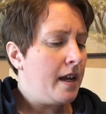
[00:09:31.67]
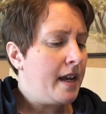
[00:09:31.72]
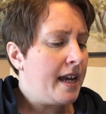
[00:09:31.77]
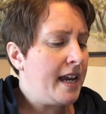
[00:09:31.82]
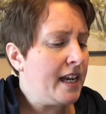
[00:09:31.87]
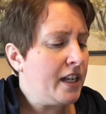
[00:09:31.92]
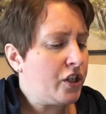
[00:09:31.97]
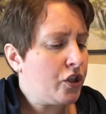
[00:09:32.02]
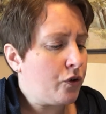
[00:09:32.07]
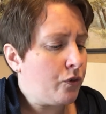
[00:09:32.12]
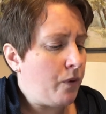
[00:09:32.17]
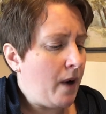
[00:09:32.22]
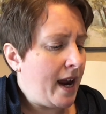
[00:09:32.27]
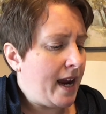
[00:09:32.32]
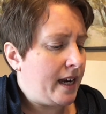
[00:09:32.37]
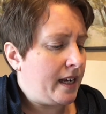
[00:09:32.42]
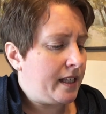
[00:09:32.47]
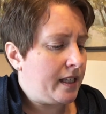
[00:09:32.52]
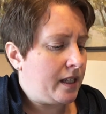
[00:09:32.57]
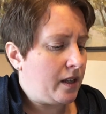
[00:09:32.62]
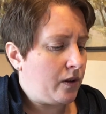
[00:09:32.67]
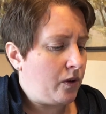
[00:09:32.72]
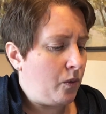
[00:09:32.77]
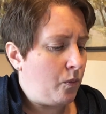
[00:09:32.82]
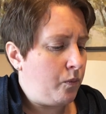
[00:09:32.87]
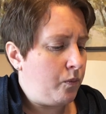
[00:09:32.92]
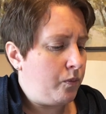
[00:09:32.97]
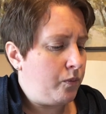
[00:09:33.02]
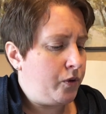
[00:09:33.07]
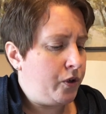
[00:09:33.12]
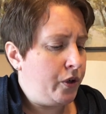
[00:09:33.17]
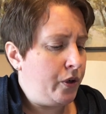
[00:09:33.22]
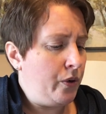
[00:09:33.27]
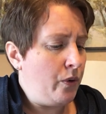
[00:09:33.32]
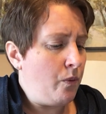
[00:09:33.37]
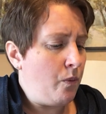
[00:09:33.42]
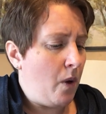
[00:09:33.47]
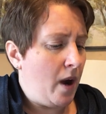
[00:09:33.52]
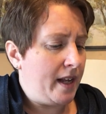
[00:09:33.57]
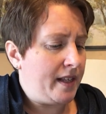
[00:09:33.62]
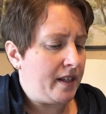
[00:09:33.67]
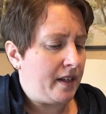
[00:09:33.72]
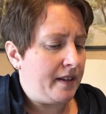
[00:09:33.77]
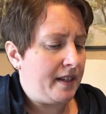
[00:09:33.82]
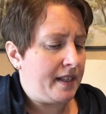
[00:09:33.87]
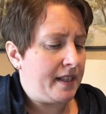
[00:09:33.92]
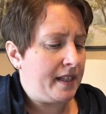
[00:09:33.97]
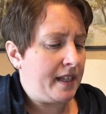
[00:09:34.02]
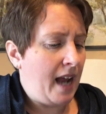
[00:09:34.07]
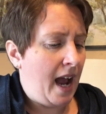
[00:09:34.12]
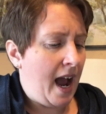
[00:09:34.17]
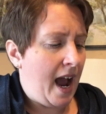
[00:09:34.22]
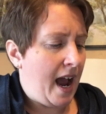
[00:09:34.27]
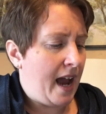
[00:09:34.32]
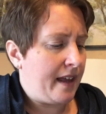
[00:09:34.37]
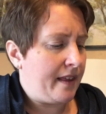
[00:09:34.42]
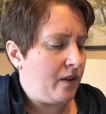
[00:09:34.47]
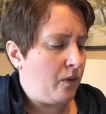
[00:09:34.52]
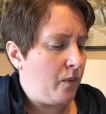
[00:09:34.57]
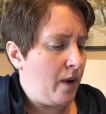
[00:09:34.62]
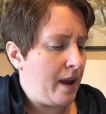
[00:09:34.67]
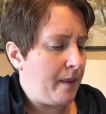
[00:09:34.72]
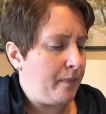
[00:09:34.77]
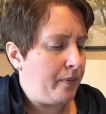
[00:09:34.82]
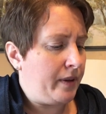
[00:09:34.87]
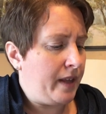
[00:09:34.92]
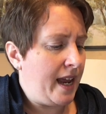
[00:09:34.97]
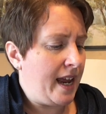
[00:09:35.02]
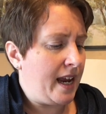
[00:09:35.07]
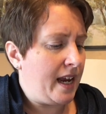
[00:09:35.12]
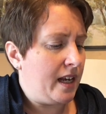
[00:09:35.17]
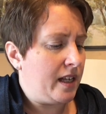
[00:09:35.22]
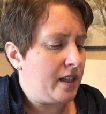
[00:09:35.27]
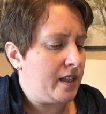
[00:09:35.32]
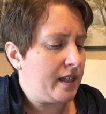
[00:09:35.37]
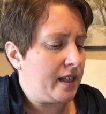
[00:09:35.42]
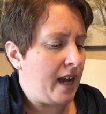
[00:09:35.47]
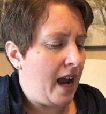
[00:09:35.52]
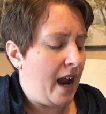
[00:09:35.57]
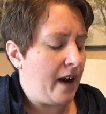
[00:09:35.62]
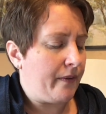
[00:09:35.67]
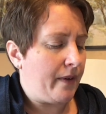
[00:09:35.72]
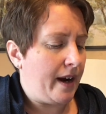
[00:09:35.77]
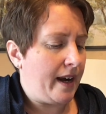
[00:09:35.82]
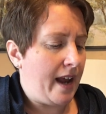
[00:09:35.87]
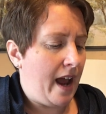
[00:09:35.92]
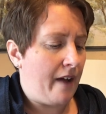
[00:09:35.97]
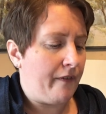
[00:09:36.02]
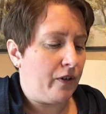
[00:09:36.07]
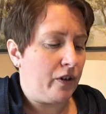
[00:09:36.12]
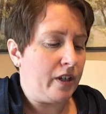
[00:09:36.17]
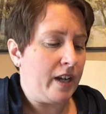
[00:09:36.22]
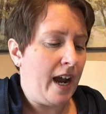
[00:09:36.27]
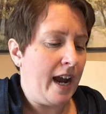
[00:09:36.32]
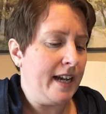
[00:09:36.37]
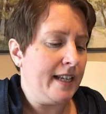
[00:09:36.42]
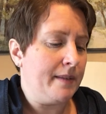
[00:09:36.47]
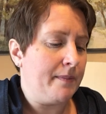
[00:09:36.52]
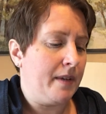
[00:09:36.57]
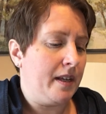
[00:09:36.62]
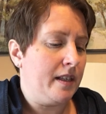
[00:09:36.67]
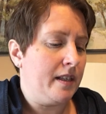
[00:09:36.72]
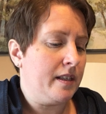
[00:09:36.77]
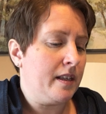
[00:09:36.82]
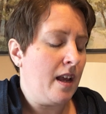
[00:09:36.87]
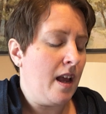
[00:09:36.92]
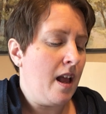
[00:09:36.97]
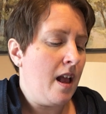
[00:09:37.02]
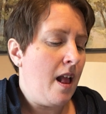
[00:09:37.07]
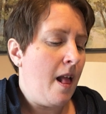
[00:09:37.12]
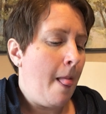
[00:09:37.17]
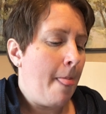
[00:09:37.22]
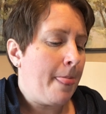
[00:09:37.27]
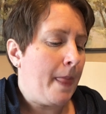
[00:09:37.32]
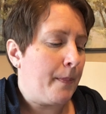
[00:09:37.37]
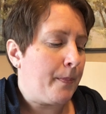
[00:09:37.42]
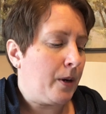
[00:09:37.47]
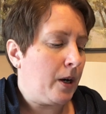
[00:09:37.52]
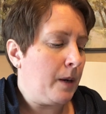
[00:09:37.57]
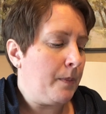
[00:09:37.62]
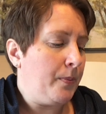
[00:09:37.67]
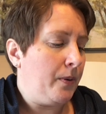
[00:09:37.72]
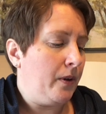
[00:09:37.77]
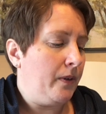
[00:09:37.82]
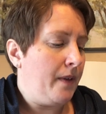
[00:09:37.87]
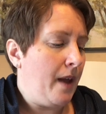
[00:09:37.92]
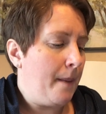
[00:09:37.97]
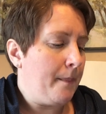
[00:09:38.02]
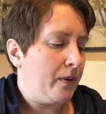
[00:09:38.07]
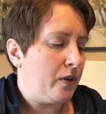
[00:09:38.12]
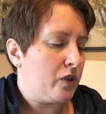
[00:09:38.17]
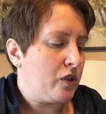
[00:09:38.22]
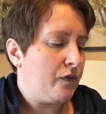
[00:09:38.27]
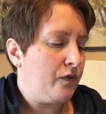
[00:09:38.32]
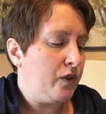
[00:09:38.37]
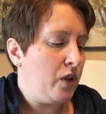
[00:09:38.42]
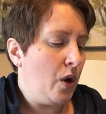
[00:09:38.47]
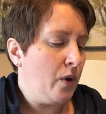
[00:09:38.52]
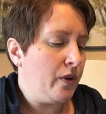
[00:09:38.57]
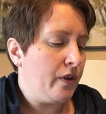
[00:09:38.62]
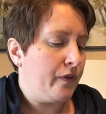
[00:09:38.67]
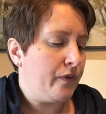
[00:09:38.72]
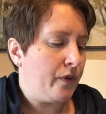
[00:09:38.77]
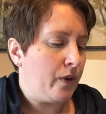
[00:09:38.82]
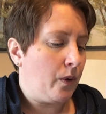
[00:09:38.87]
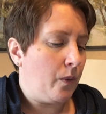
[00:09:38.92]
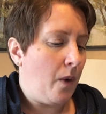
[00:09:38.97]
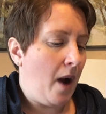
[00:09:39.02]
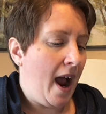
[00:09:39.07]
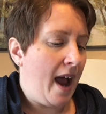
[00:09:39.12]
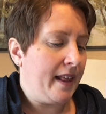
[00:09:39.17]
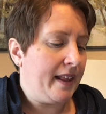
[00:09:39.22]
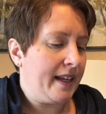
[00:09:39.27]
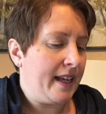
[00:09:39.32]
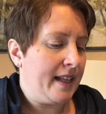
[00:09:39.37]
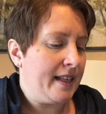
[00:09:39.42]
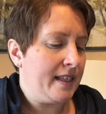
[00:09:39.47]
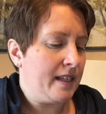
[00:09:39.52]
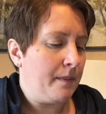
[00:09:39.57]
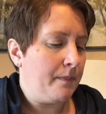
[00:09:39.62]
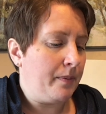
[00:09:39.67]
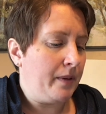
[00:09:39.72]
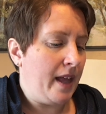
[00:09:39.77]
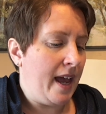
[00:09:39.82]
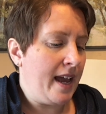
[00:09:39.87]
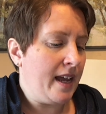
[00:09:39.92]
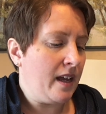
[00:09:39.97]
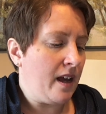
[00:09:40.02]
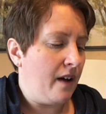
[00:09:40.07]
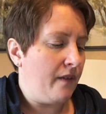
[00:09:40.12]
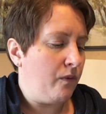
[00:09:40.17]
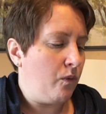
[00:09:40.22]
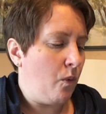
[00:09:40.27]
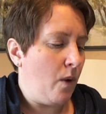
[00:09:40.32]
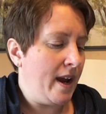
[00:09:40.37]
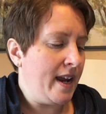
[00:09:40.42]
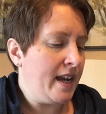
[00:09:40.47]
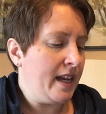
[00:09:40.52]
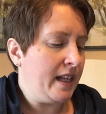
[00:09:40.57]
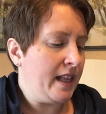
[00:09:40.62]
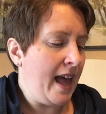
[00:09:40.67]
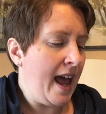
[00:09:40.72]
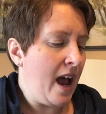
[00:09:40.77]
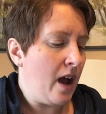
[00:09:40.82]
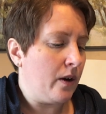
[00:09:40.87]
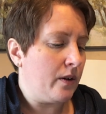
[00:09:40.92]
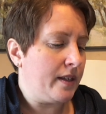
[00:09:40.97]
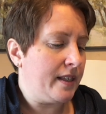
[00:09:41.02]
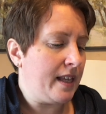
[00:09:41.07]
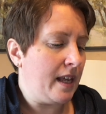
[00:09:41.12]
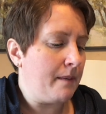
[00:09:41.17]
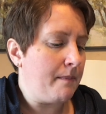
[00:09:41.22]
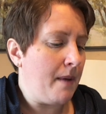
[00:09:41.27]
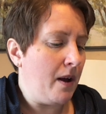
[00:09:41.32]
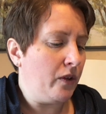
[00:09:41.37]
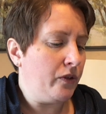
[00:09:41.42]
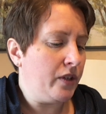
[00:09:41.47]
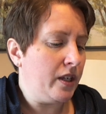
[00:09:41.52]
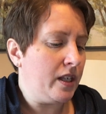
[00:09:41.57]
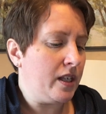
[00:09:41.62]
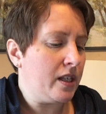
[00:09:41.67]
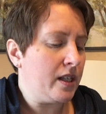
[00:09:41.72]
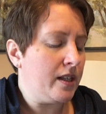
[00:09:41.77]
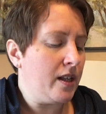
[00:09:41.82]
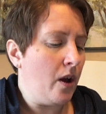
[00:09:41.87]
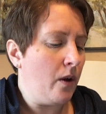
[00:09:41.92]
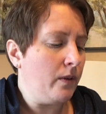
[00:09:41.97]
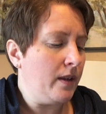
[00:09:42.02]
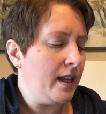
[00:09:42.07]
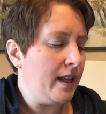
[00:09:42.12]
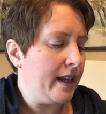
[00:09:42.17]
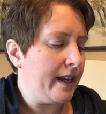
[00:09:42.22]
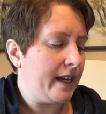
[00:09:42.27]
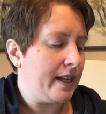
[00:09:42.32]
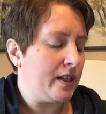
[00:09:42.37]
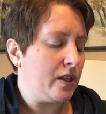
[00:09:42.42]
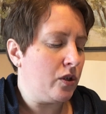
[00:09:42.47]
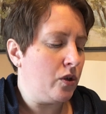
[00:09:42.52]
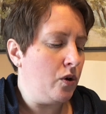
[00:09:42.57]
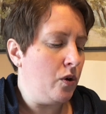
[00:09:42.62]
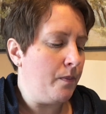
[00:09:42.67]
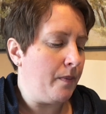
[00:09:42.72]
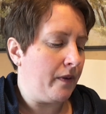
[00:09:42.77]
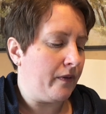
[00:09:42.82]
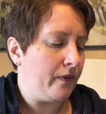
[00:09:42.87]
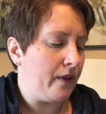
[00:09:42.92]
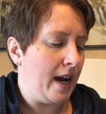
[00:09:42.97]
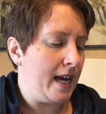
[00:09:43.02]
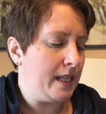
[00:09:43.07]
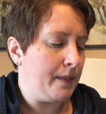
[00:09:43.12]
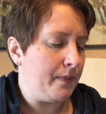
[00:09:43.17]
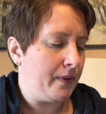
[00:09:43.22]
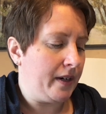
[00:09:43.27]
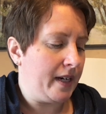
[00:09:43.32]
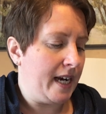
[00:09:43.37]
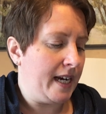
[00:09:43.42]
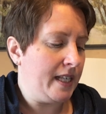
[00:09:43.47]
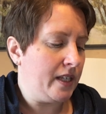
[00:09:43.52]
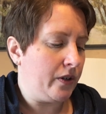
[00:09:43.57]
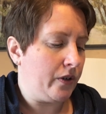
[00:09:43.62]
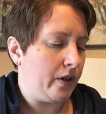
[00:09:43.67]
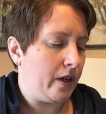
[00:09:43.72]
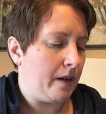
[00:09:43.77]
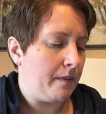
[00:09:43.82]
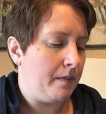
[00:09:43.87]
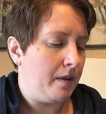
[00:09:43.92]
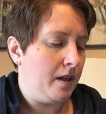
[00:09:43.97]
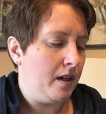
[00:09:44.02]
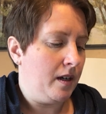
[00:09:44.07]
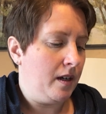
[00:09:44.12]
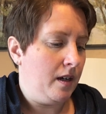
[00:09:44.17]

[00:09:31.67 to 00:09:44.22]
He traced the two ones on the sky, the way plain skywrite advertisements. The purple numbers floated for a while against a blank of white clouds, then melted slowly like a scoop of raspberry ice cream.